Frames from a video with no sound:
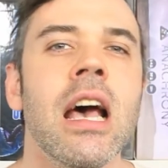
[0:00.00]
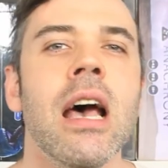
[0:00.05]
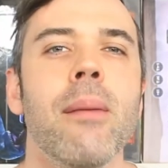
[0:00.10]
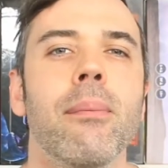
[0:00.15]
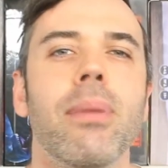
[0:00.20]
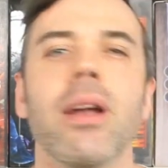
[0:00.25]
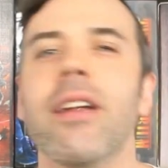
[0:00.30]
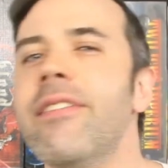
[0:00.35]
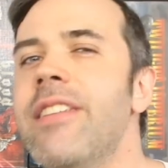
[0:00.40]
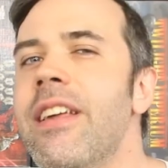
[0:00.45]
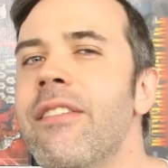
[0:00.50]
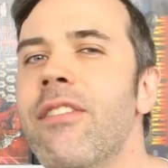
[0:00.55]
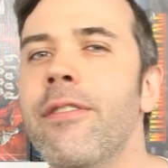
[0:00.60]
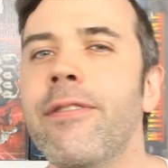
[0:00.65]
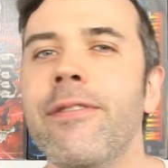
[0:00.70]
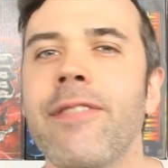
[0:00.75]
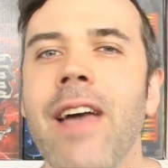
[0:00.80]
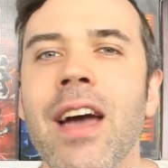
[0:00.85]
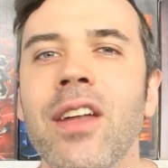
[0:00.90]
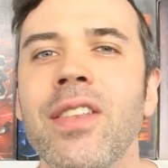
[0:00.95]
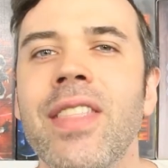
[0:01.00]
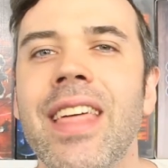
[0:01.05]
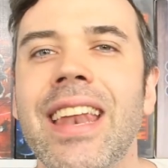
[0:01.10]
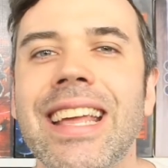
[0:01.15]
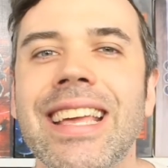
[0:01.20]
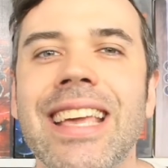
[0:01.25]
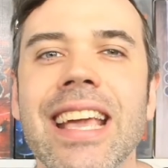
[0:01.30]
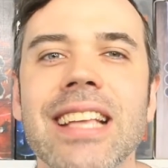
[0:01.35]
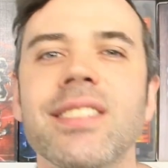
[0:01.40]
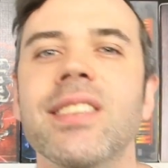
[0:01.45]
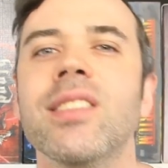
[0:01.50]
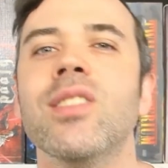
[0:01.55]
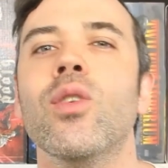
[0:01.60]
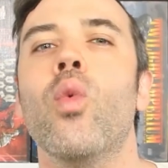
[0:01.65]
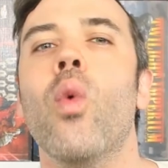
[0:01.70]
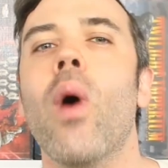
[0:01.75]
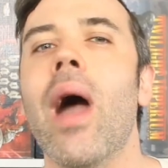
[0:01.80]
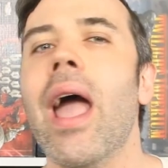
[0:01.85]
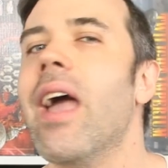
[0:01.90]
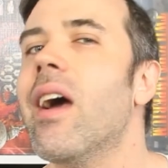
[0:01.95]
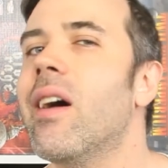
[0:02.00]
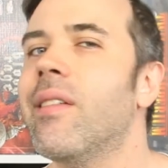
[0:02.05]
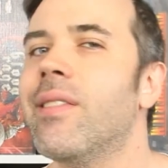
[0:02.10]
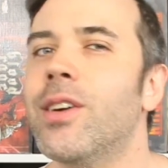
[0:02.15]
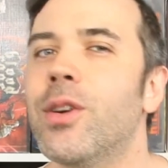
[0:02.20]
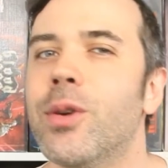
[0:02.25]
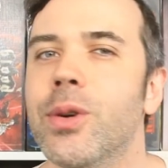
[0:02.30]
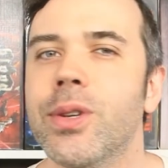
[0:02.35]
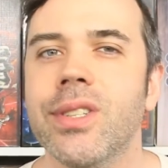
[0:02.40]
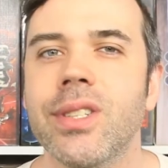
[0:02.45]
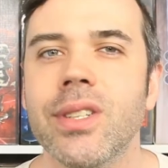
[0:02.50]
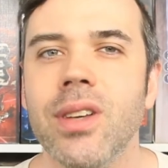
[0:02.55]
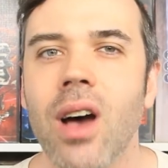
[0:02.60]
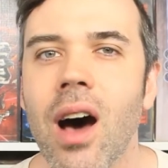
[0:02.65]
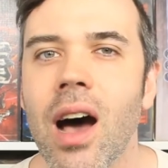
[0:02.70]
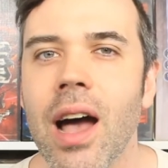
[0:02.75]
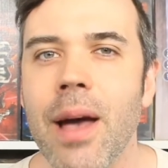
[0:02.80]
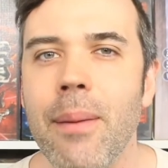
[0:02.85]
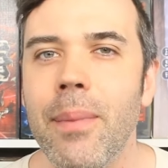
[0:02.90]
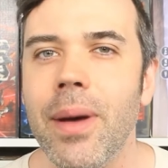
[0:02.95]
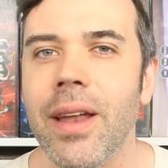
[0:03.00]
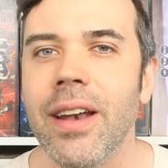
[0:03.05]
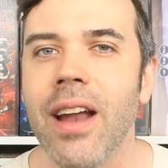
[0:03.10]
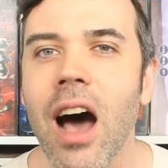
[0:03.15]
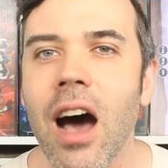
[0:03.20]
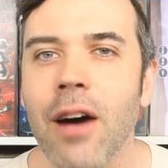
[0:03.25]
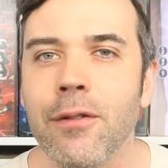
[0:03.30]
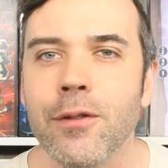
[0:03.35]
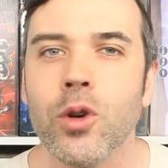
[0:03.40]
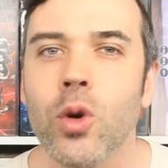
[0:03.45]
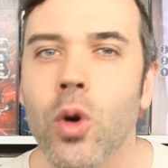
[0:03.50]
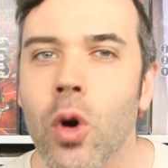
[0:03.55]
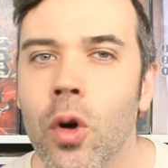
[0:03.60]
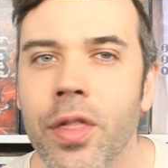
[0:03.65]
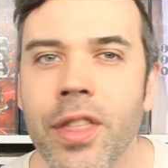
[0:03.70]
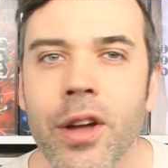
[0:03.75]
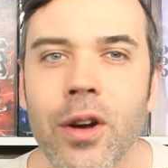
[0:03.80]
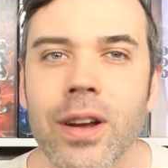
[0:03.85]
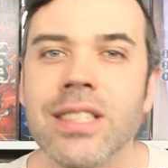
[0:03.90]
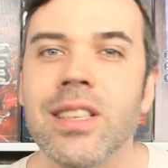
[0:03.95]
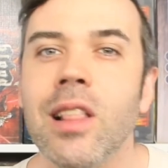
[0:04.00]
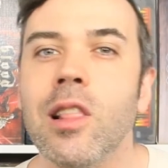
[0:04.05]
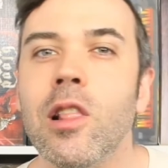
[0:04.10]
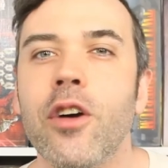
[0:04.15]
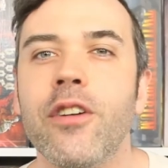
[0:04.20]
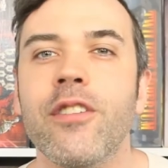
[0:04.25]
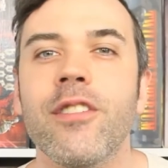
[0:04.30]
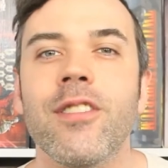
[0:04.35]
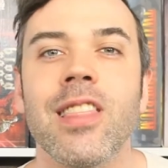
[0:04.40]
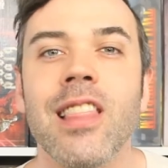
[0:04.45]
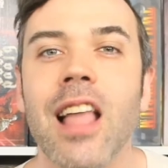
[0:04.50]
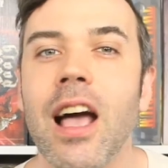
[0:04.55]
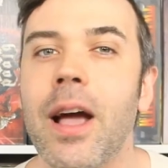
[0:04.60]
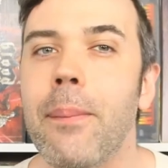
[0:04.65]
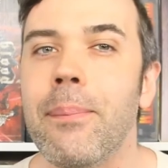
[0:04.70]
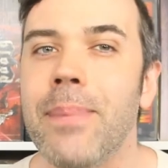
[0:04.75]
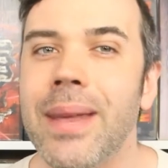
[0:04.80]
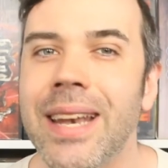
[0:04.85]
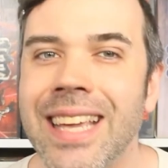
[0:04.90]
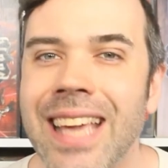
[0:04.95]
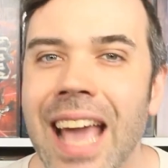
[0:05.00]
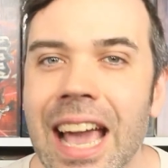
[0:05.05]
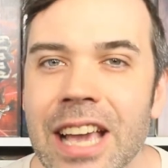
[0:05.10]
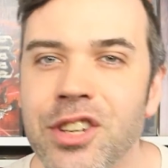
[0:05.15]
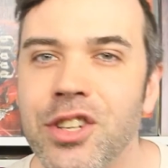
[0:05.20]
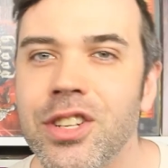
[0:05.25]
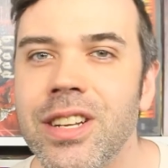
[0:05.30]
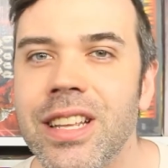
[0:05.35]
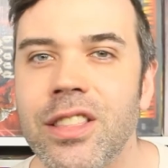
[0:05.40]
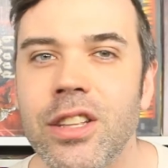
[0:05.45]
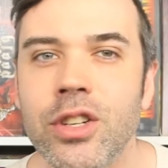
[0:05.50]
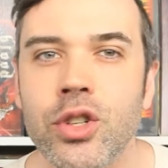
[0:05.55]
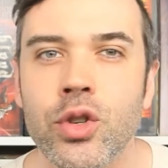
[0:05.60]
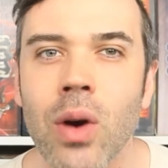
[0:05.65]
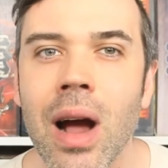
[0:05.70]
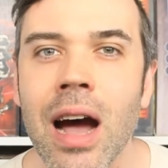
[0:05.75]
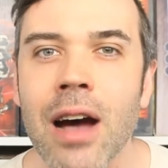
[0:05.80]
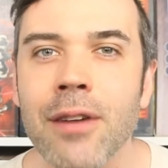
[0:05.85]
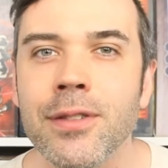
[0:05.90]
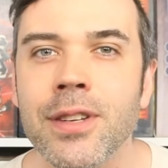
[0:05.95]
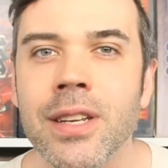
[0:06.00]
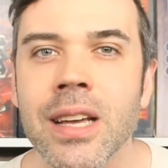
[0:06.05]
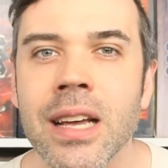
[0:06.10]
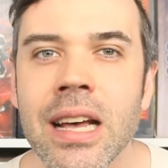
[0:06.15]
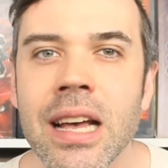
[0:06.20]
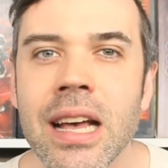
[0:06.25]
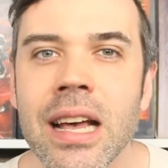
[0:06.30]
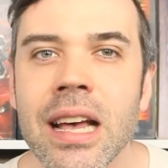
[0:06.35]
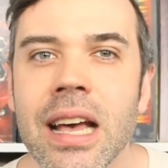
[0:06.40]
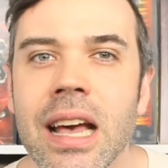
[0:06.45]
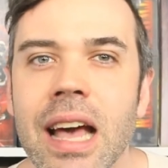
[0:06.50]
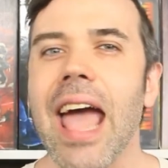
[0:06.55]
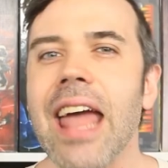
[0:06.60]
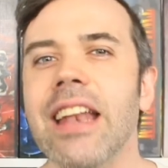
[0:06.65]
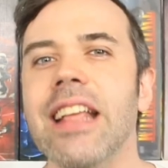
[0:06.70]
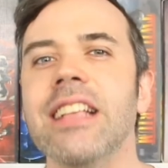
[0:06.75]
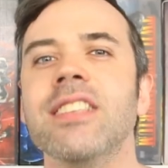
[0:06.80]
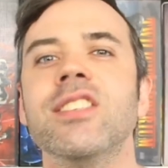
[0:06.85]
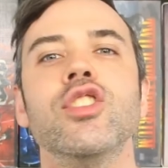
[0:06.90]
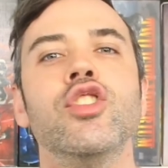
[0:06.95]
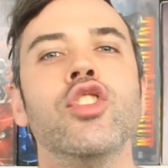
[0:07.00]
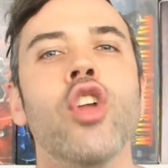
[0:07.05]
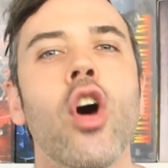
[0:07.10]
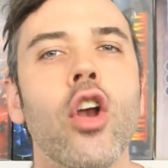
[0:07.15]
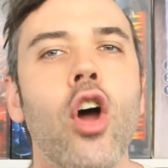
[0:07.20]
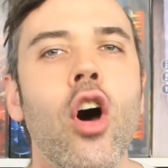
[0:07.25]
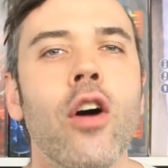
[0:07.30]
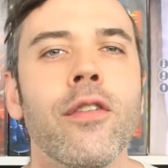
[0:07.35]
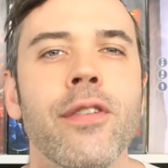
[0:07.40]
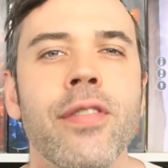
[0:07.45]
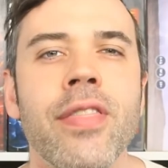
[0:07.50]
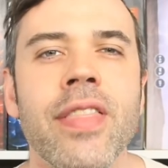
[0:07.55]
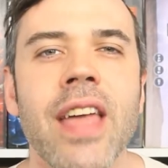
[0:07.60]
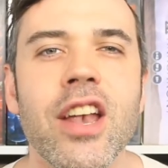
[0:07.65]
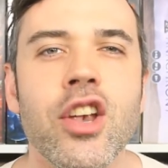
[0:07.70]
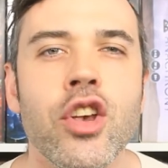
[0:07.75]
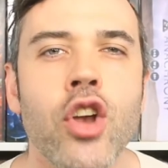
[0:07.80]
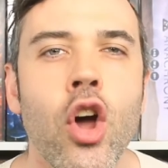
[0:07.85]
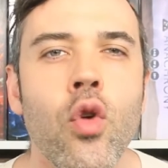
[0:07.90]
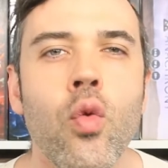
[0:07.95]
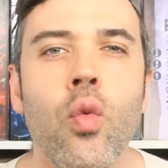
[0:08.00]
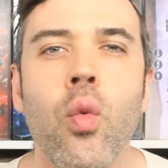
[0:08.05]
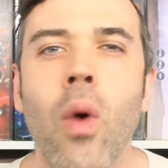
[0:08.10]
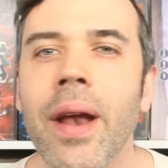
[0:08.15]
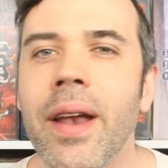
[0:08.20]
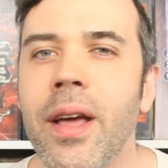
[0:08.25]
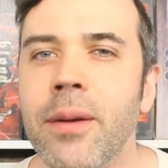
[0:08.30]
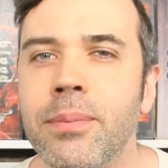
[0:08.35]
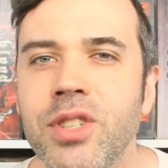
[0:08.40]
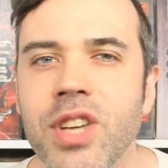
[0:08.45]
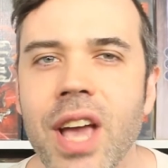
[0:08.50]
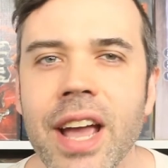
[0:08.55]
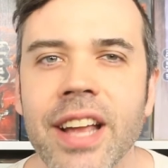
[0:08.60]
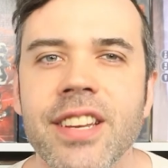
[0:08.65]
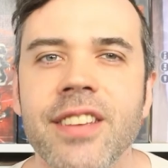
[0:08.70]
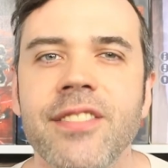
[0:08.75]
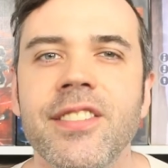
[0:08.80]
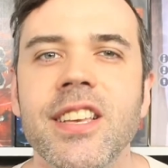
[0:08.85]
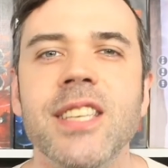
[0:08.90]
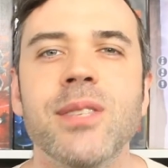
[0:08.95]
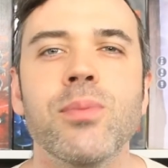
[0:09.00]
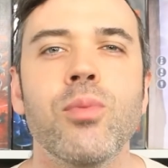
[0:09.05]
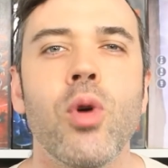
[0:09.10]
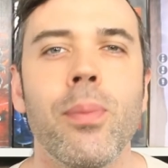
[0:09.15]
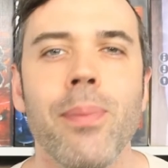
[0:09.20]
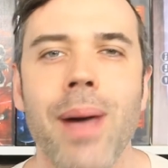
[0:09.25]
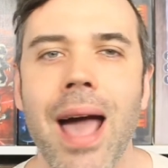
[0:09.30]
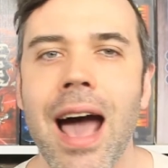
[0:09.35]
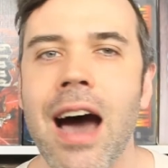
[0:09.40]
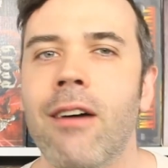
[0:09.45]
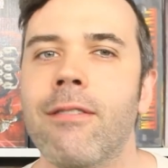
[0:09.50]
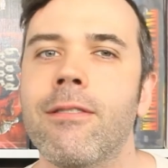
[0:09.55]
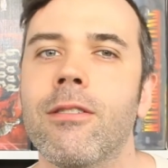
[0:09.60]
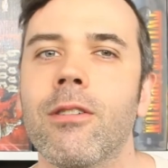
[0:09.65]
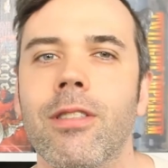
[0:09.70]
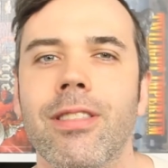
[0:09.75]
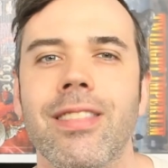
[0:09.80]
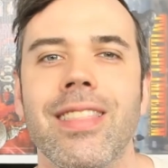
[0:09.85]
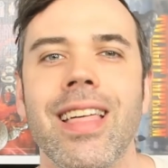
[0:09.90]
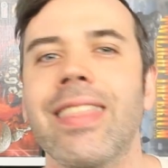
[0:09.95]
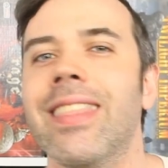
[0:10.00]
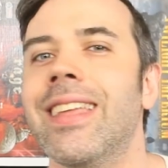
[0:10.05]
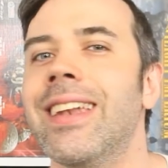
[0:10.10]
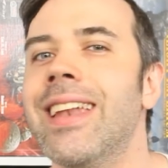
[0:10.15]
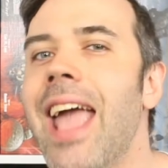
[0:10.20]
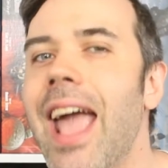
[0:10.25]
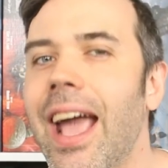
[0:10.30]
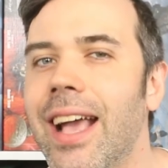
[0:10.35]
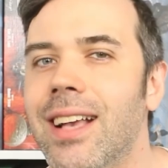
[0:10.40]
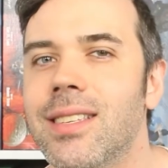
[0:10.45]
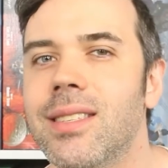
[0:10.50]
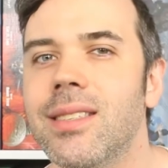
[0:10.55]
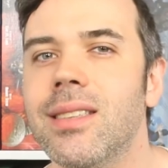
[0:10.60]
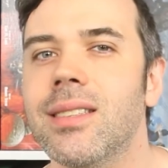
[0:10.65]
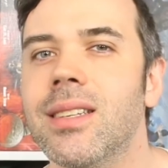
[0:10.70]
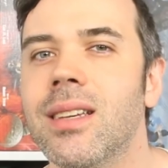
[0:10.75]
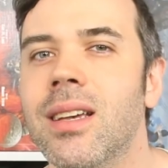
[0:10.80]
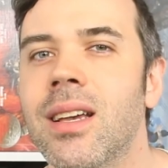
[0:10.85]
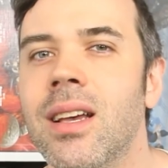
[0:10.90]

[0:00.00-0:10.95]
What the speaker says: but I've never found that it gets in the way of a good time. And after all, there is a lot of luck mitigation in the draft, and it's not often that no one objective is more powerful than the next.